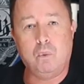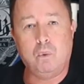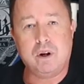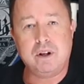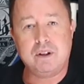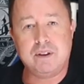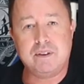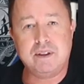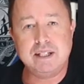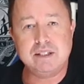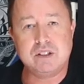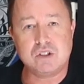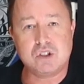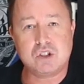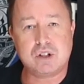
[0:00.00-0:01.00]
one of the
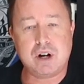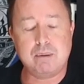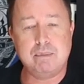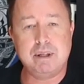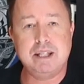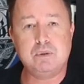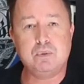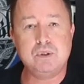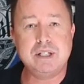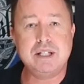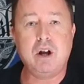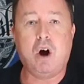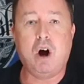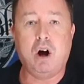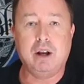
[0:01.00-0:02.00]
things that struck me, this was
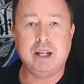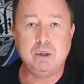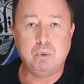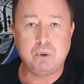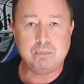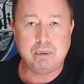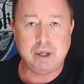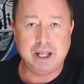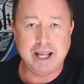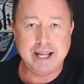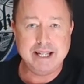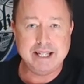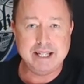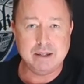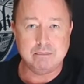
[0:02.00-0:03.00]
in Hollywood
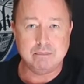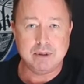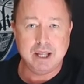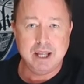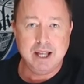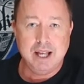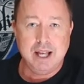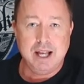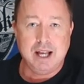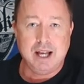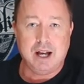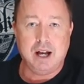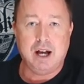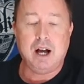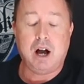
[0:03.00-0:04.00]
Palladium.
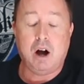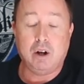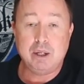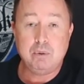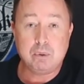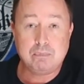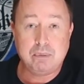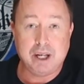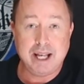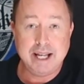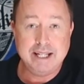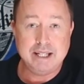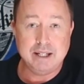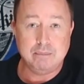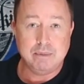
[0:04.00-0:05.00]
Now
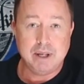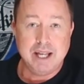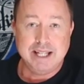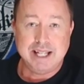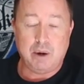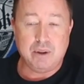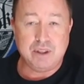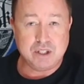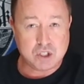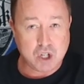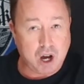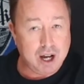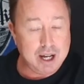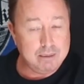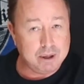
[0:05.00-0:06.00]
at the
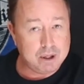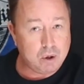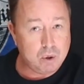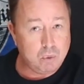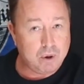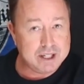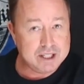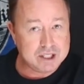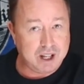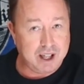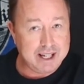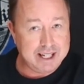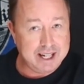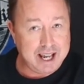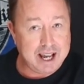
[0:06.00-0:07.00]
time, I don't know what it's
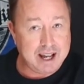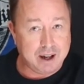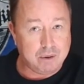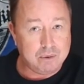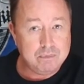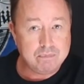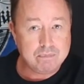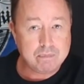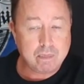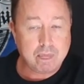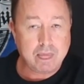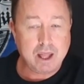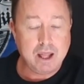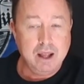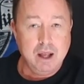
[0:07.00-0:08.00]
like now,
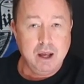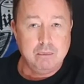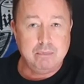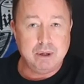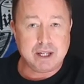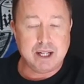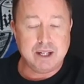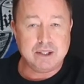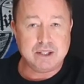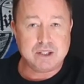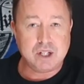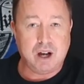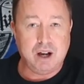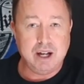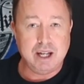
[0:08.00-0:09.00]
but at the
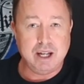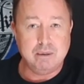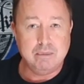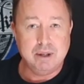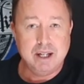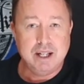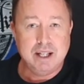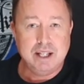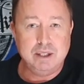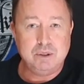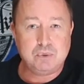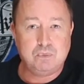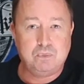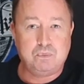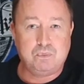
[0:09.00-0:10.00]
time,
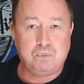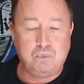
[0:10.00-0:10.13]
this